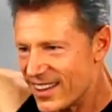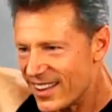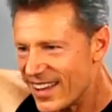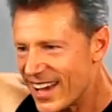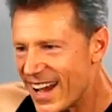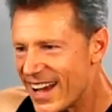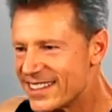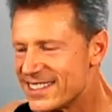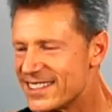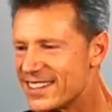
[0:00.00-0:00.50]

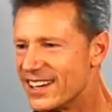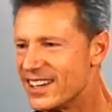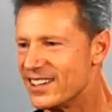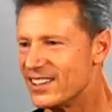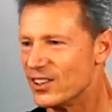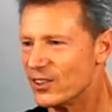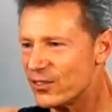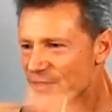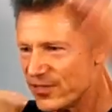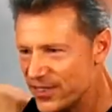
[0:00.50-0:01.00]
That's it.
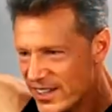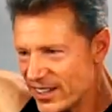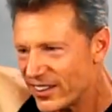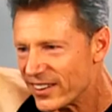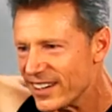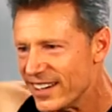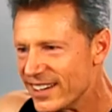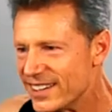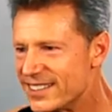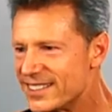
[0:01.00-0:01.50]
You'll feel
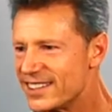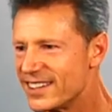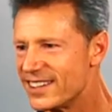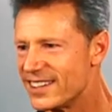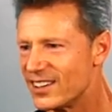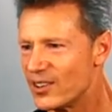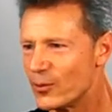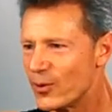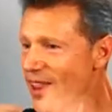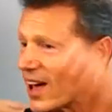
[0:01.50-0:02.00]
these
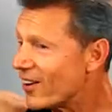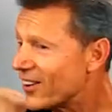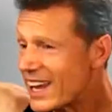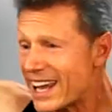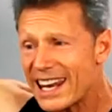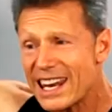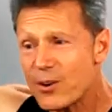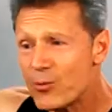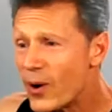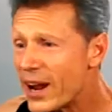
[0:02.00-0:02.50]
without
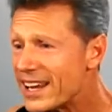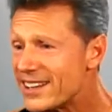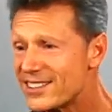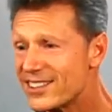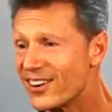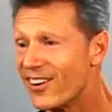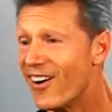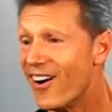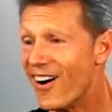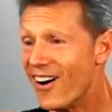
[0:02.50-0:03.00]
any
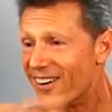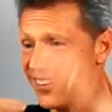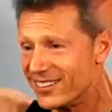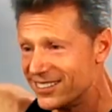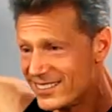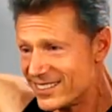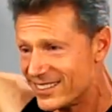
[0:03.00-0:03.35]
weights at all.